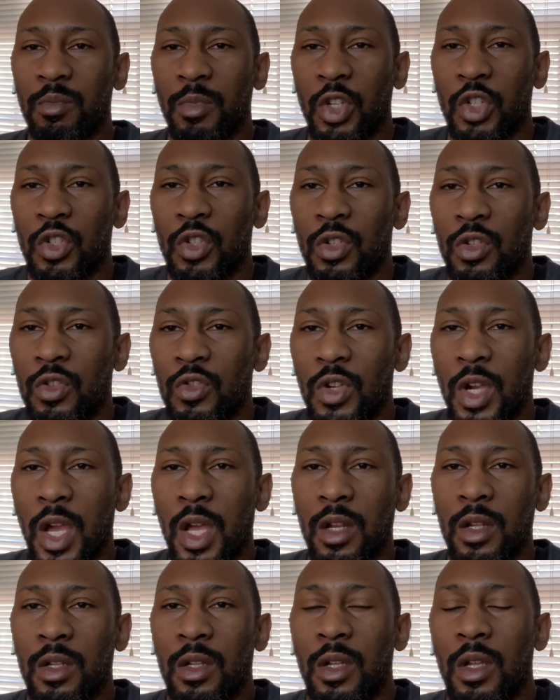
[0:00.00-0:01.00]
Make sure you try
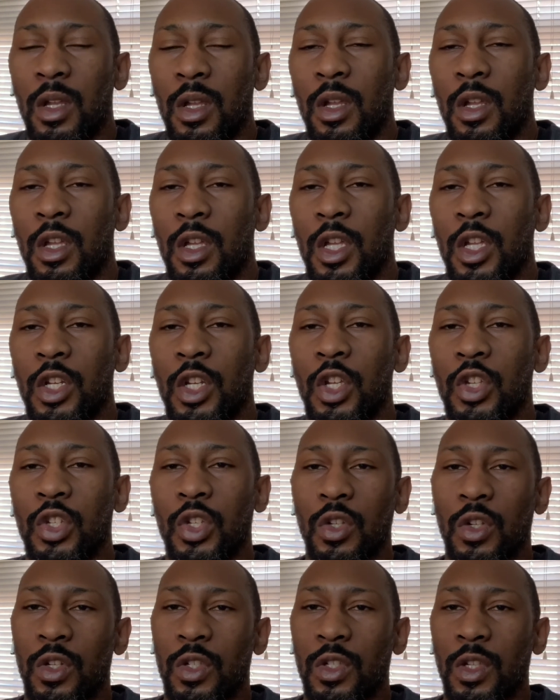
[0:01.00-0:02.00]
to condition
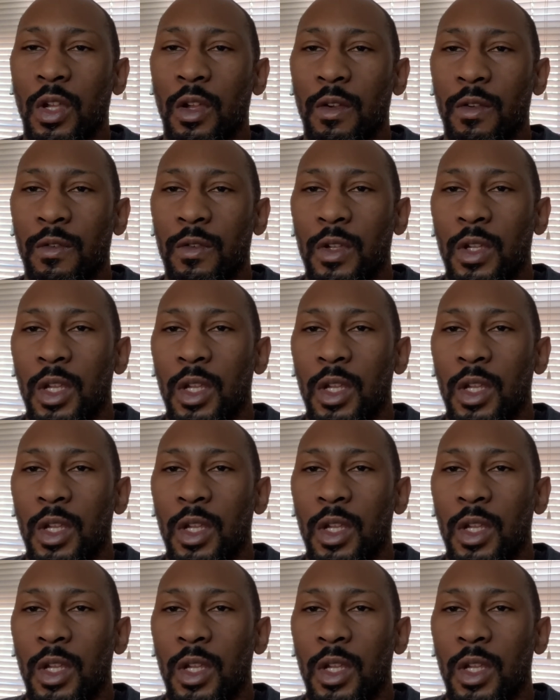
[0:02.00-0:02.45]
yourself